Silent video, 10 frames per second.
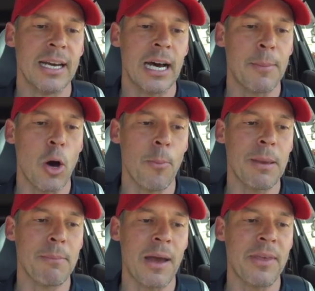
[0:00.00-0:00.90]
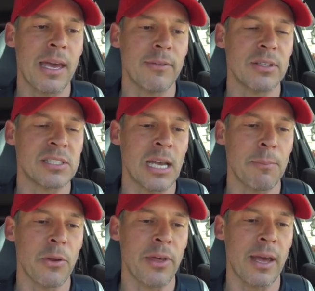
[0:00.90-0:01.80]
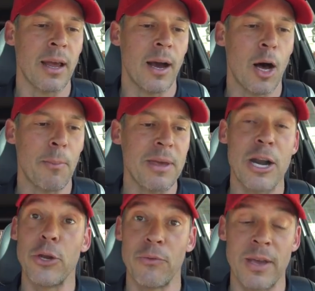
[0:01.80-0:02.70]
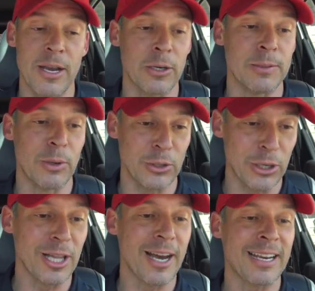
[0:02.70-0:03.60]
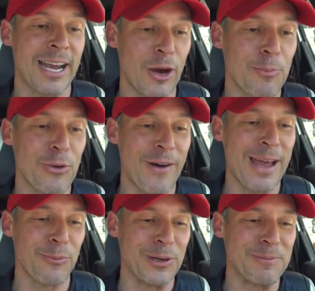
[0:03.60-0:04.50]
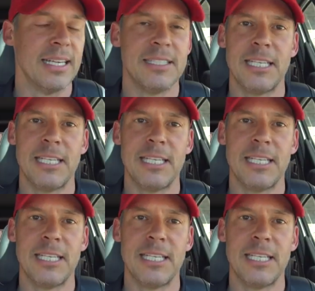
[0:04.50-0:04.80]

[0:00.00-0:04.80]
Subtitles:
I'm hoping by the end of December that I'll be in a new vehicle. Well, good luck, and I hope you find one.